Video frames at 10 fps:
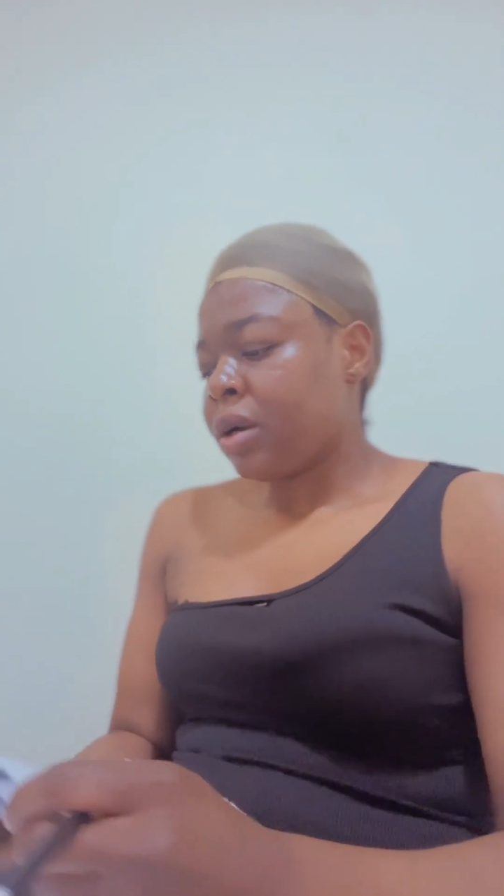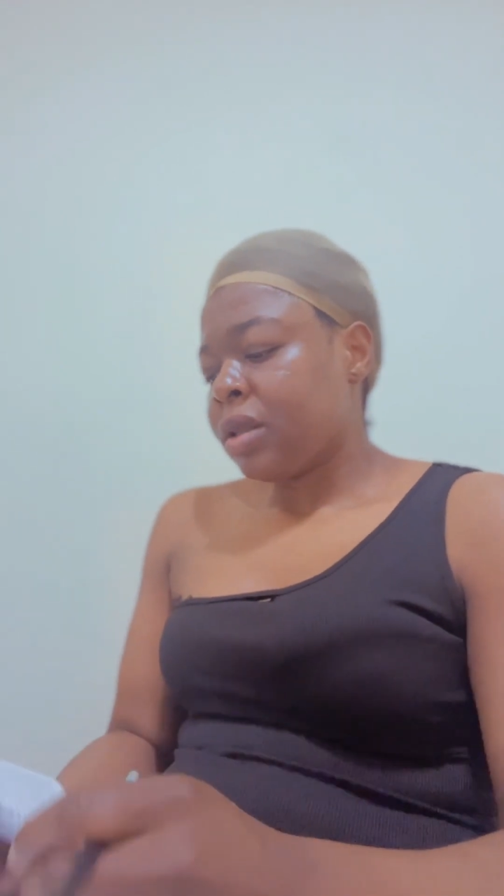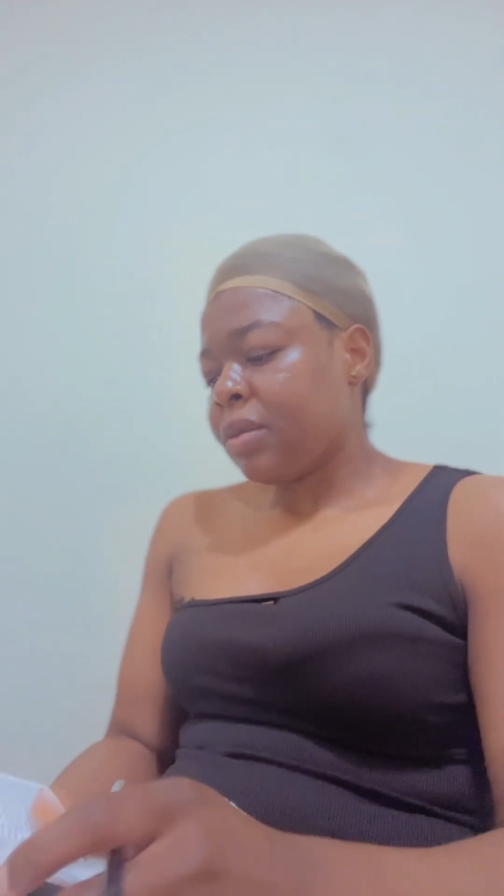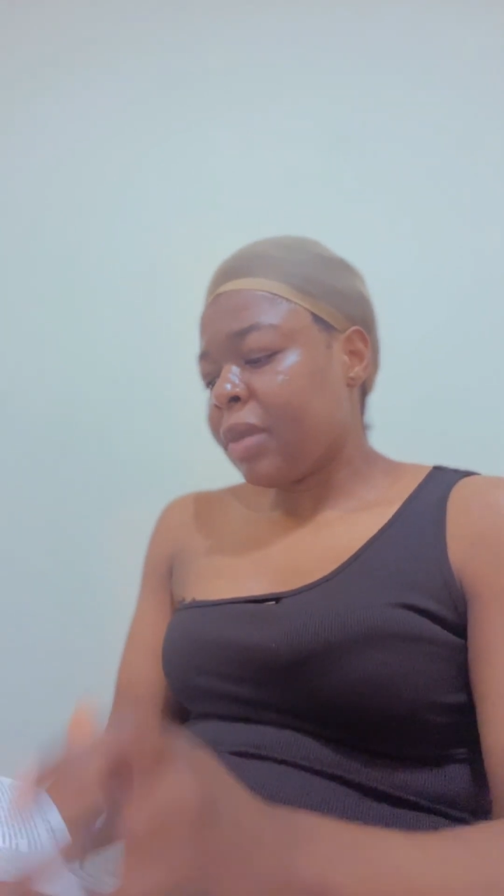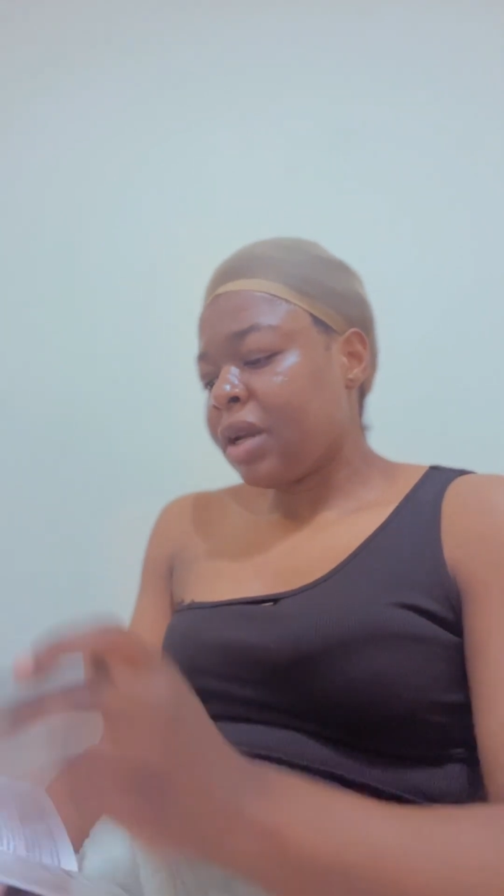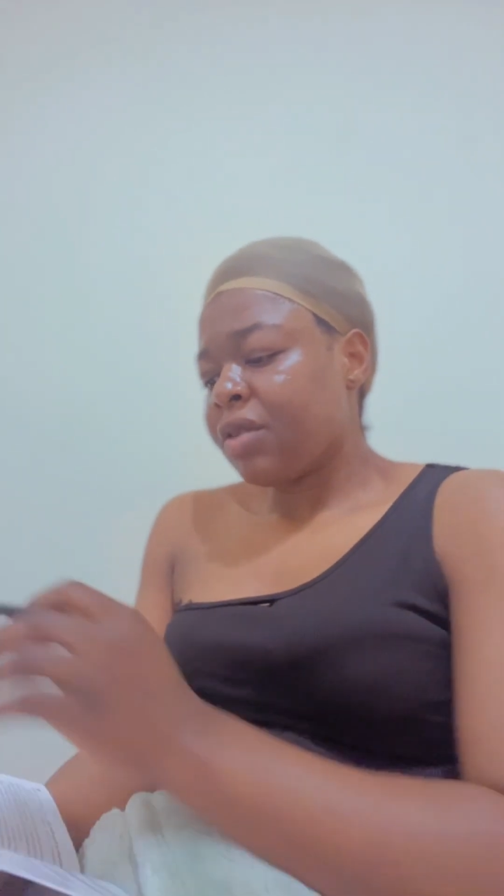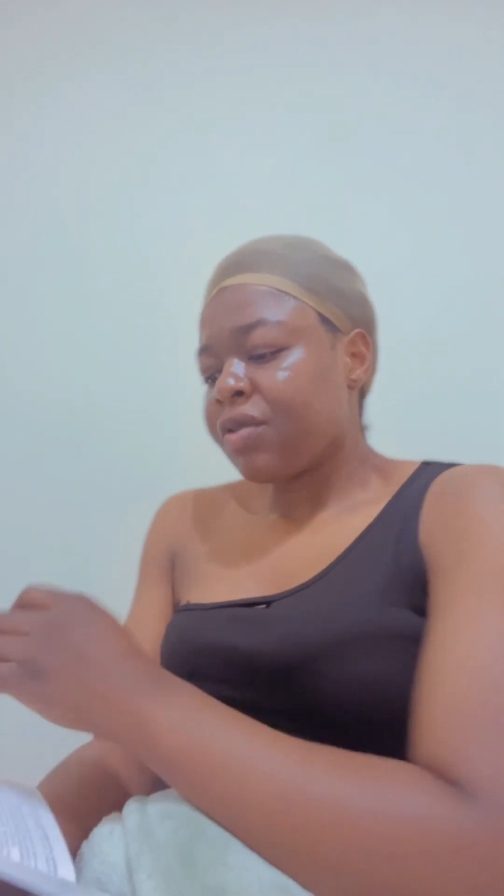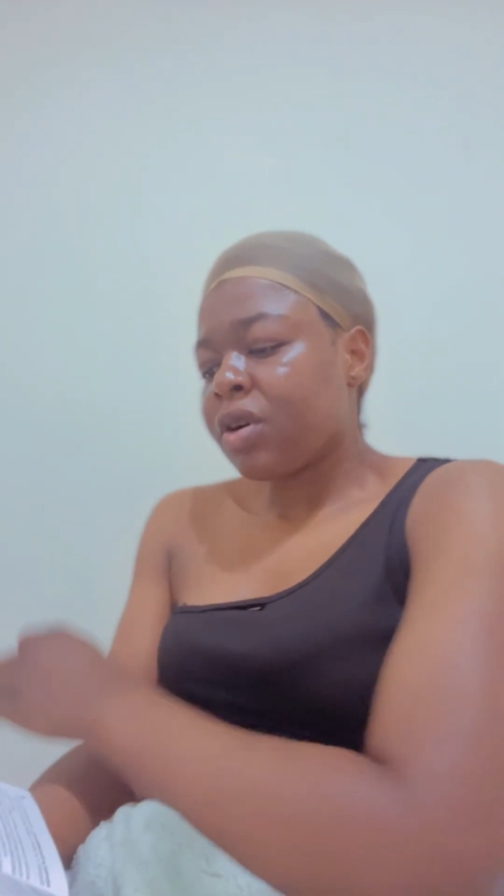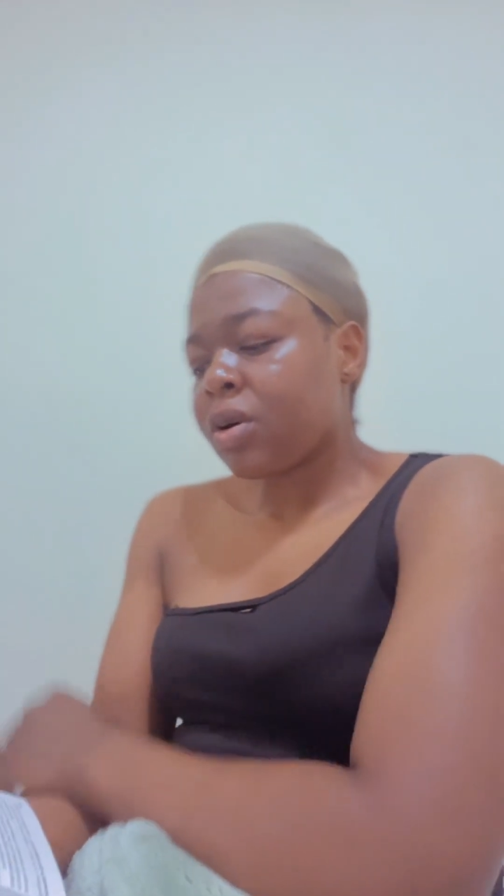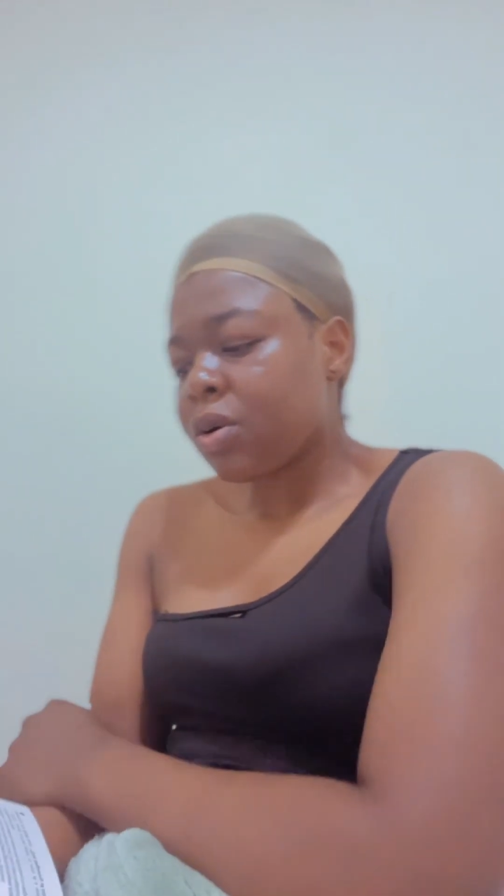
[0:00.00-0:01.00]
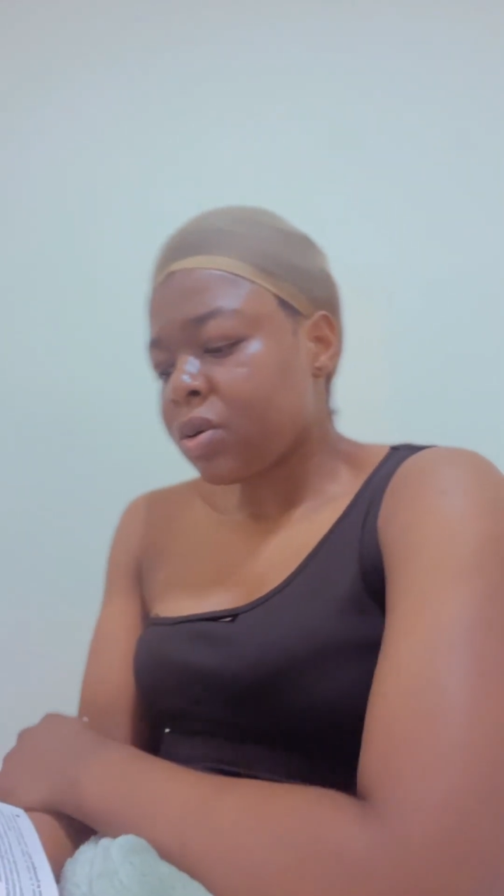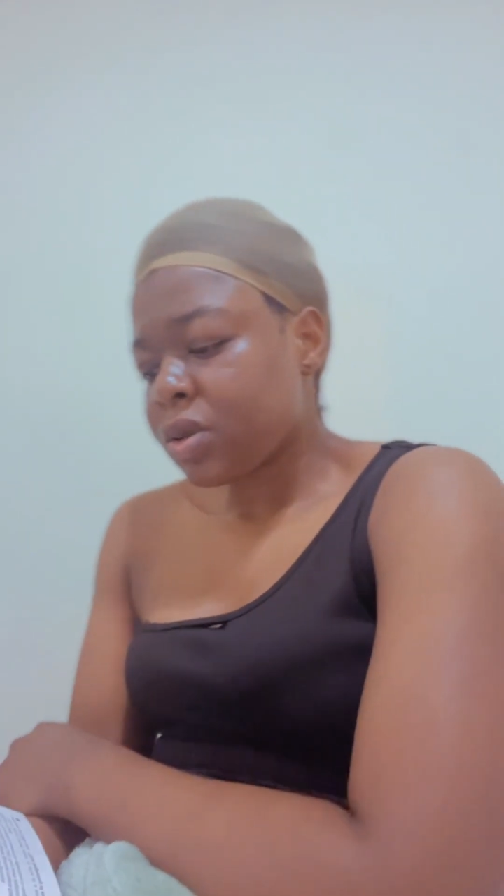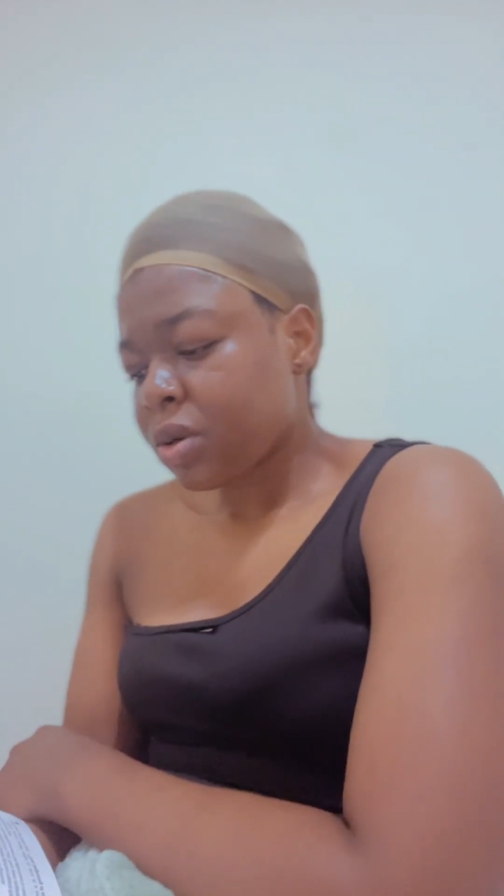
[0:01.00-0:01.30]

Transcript: The man of God goes